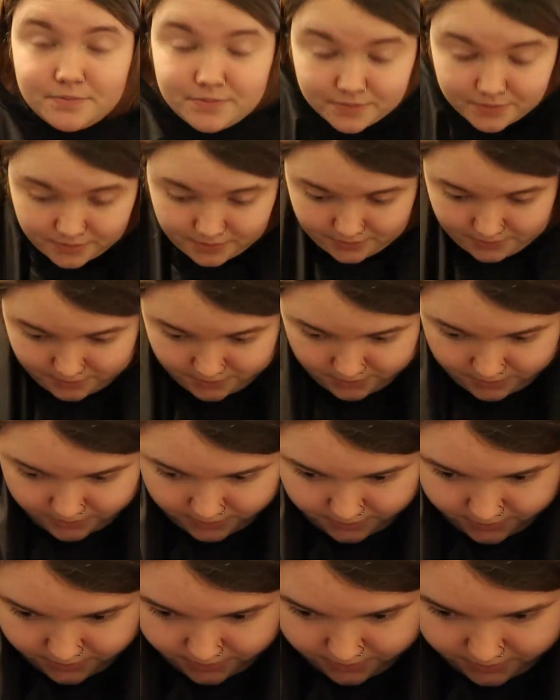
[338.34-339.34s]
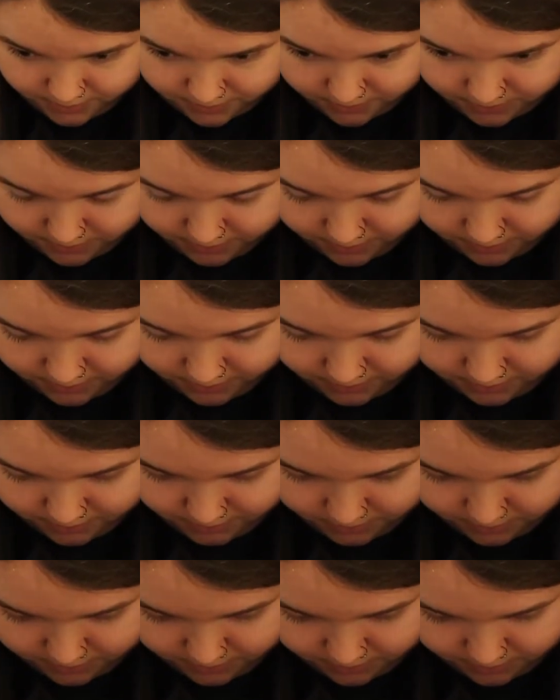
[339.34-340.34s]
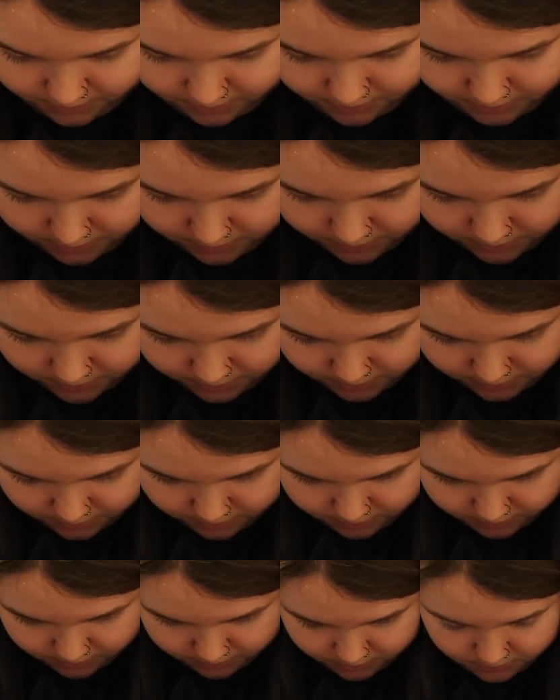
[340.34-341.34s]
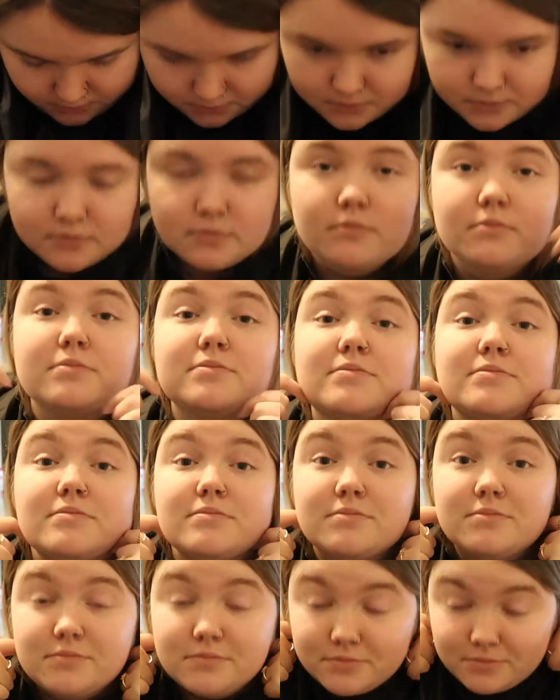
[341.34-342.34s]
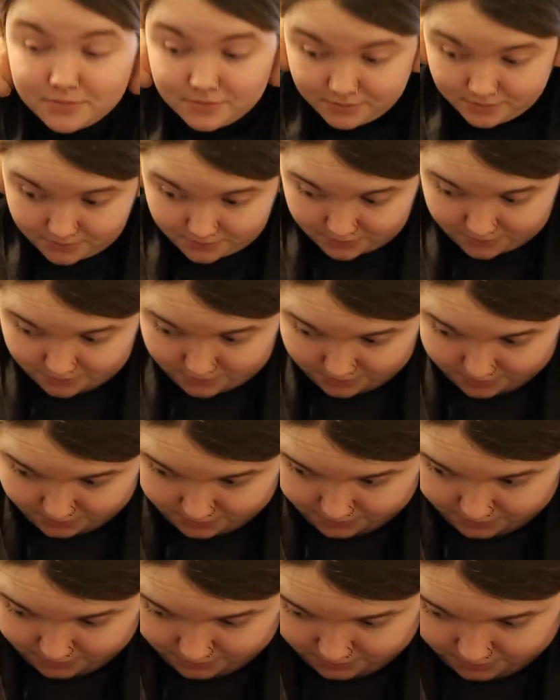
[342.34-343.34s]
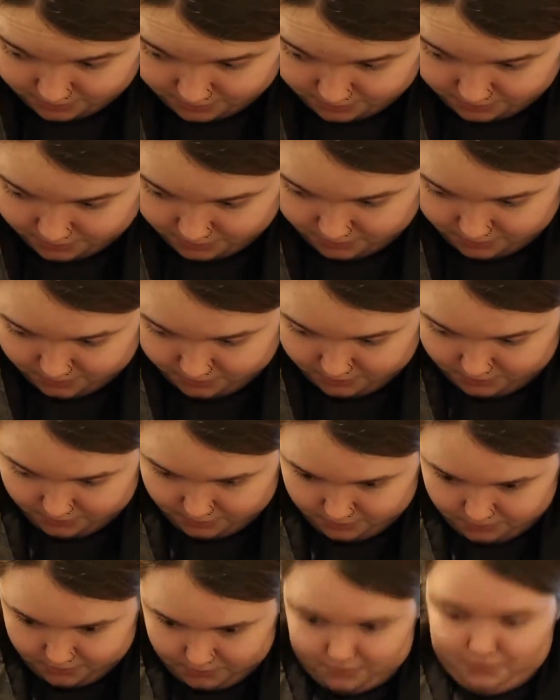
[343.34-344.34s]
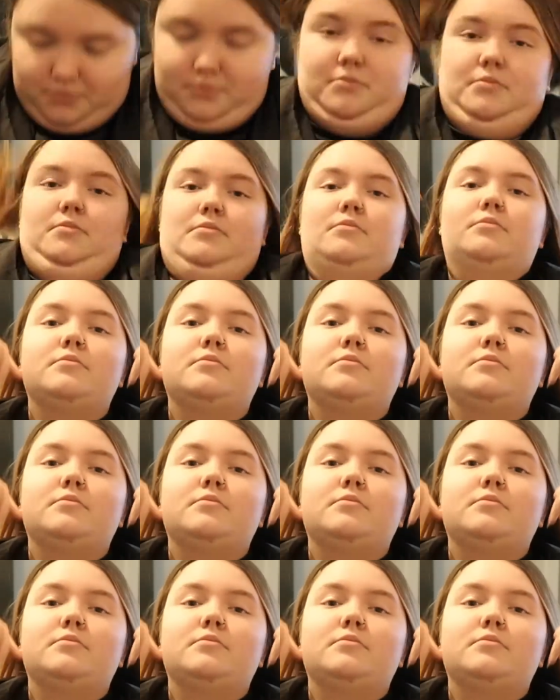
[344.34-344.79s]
(no one is talking)